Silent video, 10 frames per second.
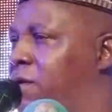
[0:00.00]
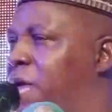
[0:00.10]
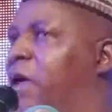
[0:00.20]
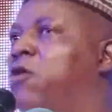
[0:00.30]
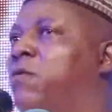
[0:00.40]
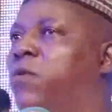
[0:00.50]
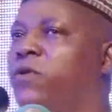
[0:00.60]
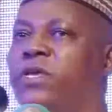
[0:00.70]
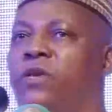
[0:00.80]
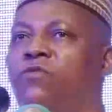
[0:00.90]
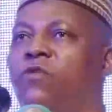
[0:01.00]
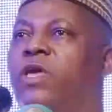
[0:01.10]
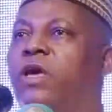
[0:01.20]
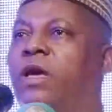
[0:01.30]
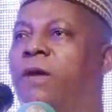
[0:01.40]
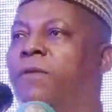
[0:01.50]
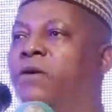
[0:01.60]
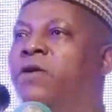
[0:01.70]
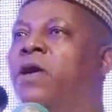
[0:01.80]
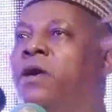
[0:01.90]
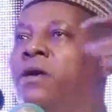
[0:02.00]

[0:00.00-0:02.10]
Elon Musk is talking about